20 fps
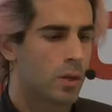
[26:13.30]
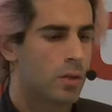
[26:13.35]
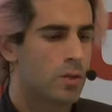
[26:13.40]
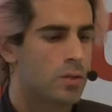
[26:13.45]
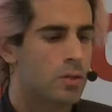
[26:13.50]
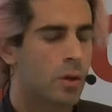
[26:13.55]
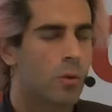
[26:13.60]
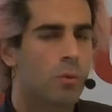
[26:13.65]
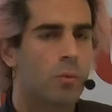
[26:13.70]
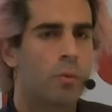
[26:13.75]

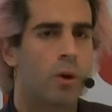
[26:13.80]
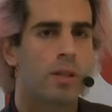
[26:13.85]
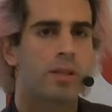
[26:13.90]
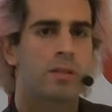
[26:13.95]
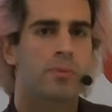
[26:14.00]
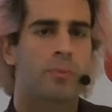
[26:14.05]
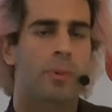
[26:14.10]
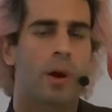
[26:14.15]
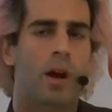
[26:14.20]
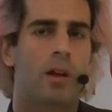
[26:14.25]
So
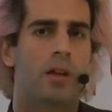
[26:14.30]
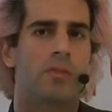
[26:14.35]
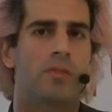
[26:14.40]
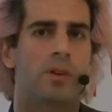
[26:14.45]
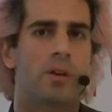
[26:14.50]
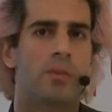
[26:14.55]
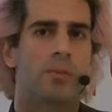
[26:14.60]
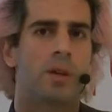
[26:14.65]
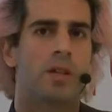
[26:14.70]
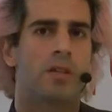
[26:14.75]
what's part of
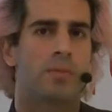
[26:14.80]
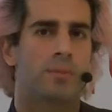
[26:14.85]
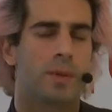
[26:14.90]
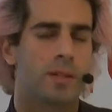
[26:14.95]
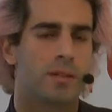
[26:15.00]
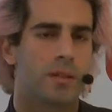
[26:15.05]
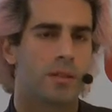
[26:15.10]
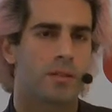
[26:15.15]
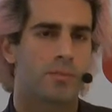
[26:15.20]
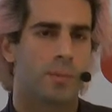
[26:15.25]
Uber's
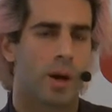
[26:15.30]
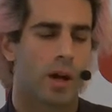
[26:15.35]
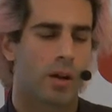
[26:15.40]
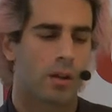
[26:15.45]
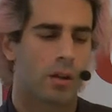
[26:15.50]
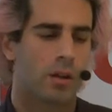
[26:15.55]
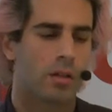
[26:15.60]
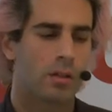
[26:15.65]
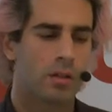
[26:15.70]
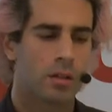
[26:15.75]
business
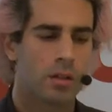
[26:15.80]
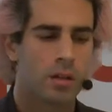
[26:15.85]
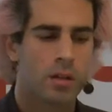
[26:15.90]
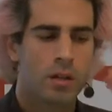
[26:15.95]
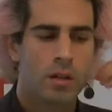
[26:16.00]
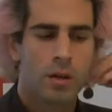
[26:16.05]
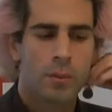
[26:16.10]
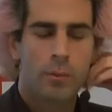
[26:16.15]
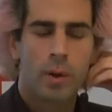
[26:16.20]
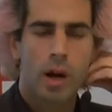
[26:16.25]
model?
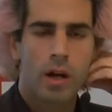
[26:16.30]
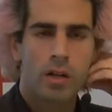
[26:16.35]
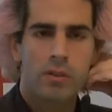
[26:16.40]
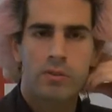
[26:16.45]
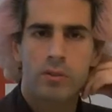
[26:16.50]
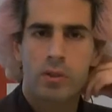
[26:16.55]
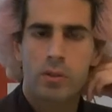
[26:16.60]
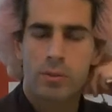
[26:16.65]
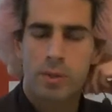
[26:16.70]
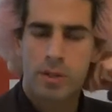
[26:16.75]
Part of
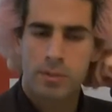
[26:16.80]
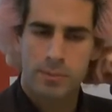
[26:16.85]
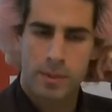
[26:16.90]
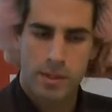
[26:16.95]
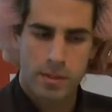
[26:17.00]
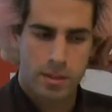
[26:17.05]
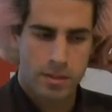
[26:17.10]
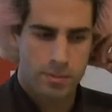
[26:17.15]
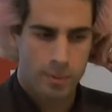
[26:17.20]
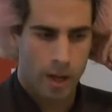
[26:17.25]
Uber's
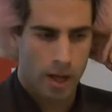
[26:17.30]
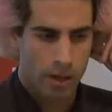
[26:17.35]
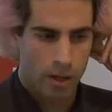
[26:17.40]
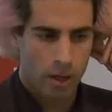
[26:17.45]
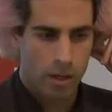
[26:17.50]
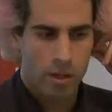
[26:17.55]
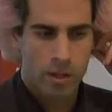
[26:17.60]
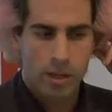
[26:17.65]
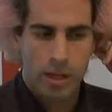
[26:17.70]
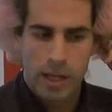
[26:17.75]
business
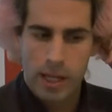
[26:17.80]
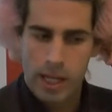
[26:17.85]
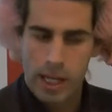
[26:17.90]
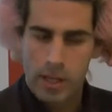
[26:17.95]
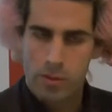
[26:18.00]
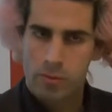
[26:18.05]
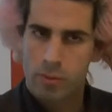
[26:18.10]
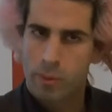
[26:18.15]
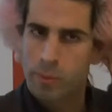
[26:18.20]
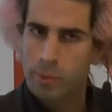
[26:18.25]
model
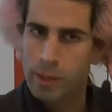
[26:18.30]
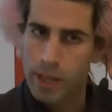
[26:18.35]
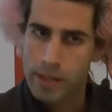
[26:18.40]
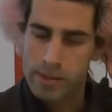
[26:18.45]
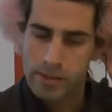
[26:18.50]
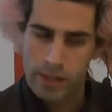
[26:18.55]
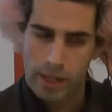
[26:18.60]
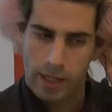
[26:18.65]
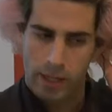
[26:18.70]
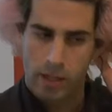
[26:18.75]
is
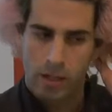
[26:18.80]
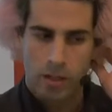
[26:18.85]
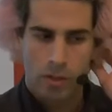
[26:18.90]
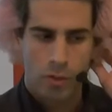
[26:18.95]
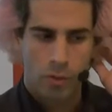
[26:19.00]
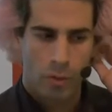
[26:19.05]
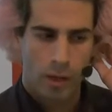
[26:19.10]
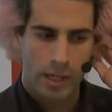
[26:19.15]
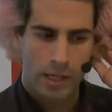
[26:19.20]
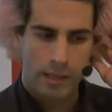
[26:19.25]
replacing
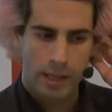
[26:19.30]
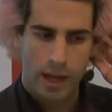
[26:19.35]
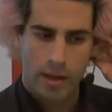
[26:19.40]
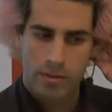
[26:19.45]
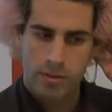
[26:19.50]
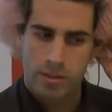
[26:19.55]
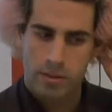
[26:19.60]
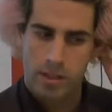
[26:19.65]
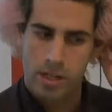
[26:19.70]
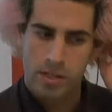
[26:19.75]

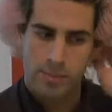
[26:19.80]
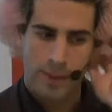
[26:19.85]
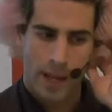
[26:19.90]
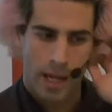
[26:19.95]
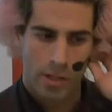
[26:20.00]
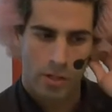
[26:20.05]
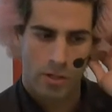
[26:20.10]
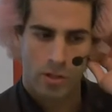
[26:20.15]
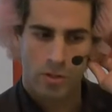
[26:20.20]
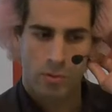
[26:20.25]
20,000
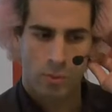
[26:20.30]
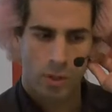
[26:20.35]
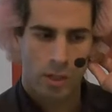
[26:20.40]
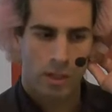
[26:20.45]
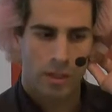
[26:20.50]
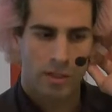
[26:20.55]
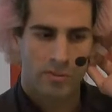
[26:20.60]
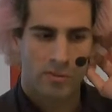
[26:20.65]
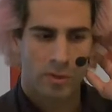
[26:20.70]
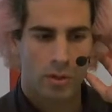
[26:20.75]
dispatchers
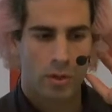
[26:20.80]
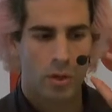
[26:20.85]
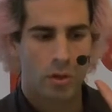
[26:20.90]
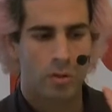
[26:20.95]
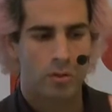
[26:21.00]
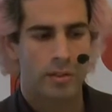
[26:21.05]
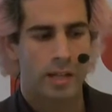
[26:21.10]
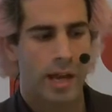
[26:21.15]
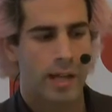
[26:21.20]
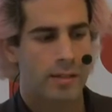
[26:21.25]
working for
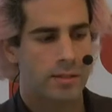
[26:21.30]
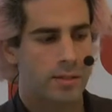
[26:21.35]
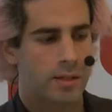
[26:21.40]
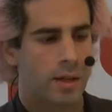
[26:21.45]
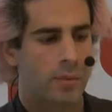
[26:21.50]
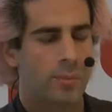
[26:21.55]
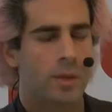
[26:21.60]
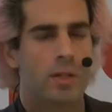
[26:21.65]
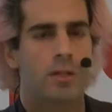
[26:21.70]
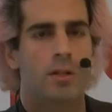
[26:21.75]
local taxi
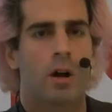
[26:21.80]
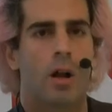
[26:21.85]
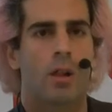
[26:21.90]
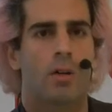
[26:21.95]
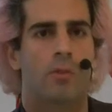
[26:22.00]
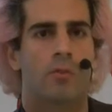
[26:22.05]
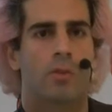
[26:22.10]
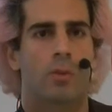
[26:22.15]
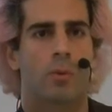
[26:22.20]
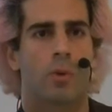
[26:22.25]
companies all
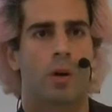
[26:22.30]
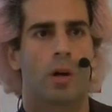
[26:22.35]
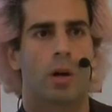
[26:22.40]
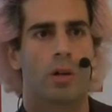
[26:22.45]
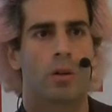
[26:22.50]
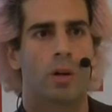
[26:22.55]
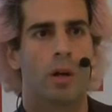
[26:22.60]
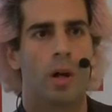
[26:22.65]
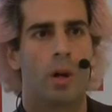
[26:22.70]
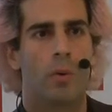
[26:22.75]
over the
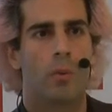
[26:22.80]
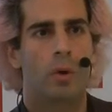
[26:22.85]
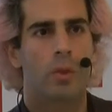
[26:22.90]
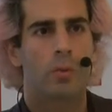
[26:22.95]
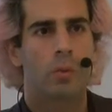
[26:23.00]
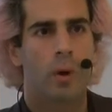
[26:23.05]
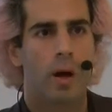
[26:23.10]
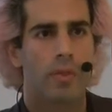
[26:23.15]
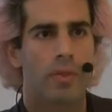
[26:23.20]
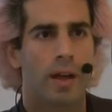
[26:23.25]
world with
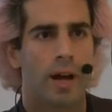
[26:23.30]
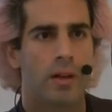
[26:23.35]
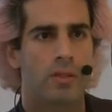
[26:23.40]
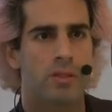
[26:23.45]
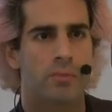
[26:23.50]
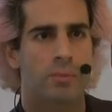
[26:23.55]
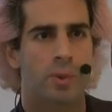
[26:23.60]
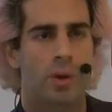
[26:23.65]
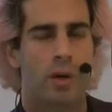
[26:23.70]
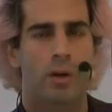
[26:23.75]

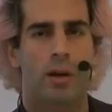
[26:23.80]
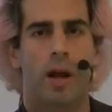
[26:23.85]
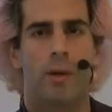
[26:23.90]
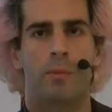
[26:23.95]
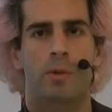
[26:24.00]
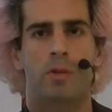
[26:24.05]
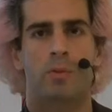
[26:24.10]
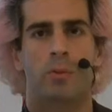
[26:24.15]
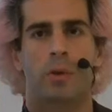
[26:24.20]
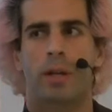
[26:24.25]
1,000
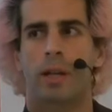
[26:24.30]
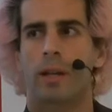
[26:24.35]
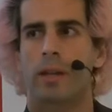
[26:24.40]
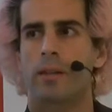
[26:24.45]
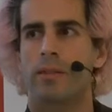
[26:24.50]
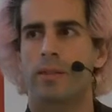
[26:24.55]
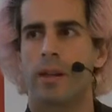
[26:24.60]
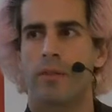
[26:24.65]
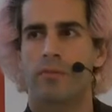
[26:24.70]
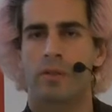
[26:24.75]
programmers working
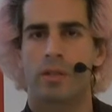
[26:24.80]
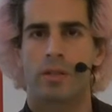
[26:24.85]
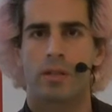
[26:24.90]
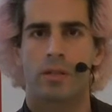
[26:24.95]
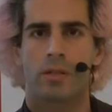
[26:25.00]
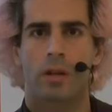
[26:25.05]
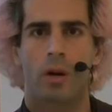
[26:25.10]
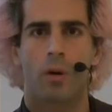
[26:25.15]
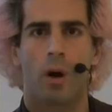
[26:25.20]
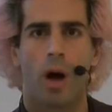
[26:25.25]
in San
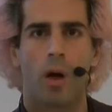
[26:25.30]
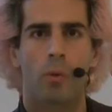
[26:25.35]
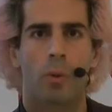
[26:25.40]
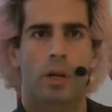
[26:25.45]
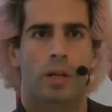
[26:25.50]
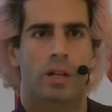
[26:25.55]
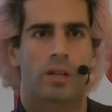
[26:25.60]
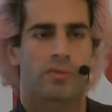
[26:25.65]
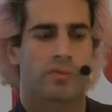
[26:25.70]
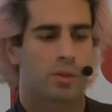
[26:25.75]
Francisco, all
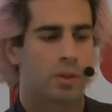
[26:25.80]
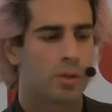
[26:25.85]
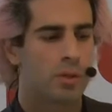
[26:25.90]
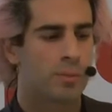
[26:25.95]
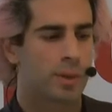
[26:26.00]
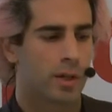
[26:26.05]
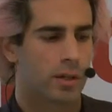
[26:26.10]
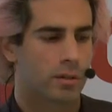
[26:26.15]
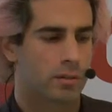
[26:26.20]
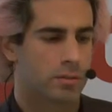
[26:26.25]
working for
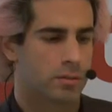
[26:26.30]
Uber.